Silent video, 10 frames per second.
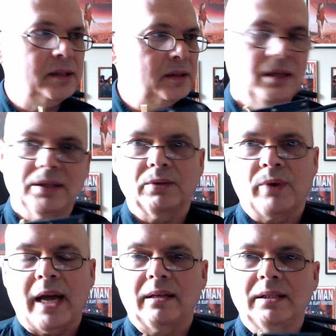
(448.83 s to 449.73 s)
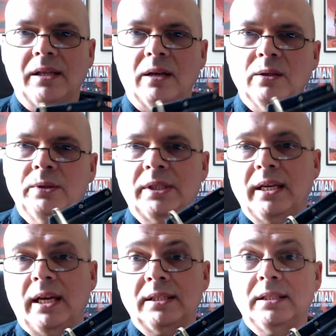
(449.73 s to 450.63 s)
It doesn't rattle, it's not loose,
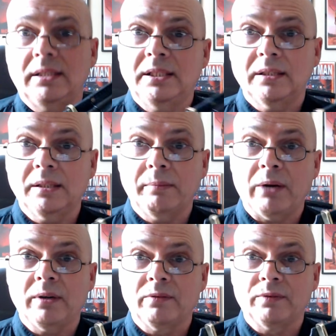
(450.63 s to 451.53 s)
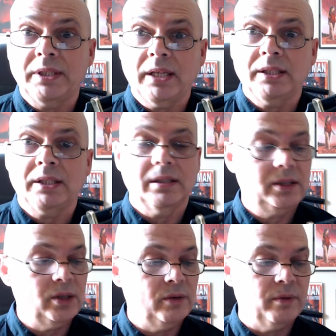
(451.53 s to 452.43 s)
and has a decent amount of
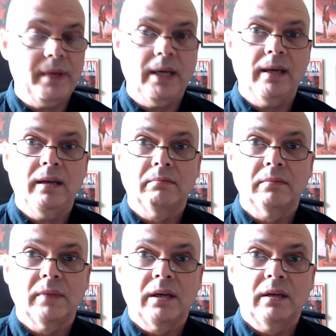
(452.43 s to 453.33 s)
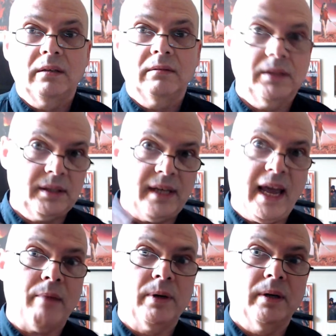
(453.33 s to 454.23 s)
retention. So for me, the
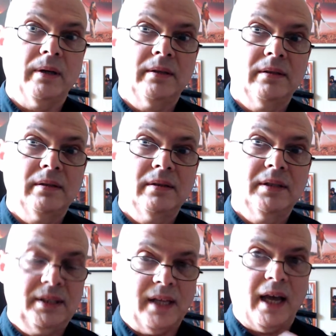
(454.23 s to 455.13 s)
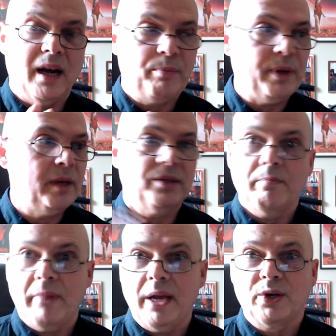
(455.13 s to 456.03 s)
scabbard setup is
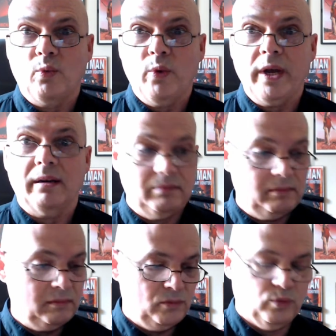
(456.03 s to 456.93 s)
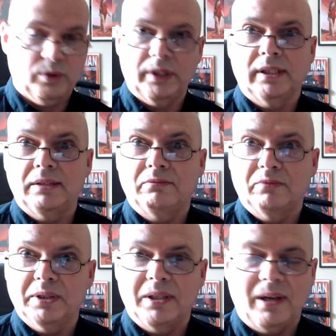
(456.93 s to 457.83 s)
a major win. Really,
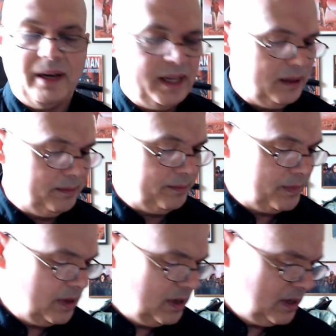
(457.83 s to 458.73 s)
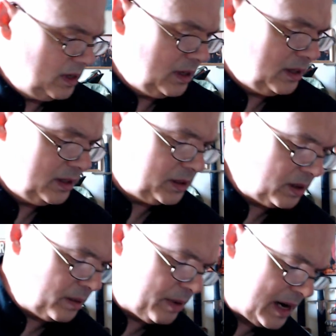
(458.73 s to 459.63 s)
really like it. Let's
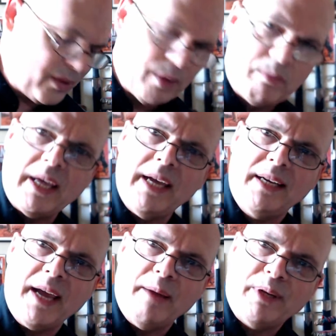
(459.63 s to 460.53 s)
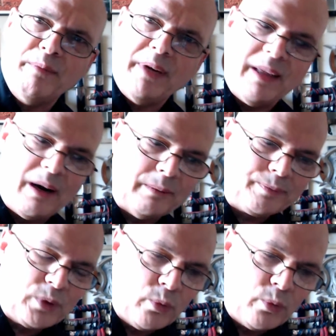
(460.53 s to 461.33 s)
talk about how the blade came to me, though.